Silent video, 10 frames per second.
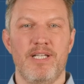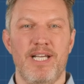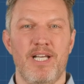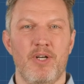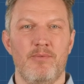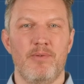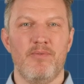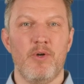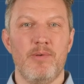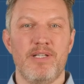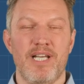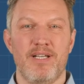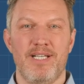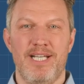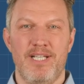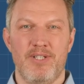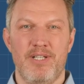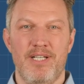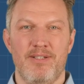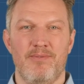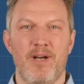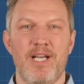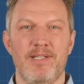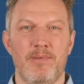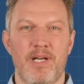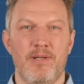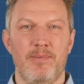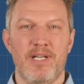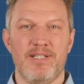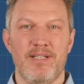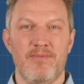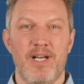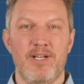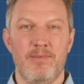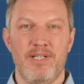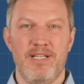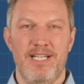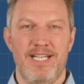takeoff performance calculation in the Flysmart Plus environment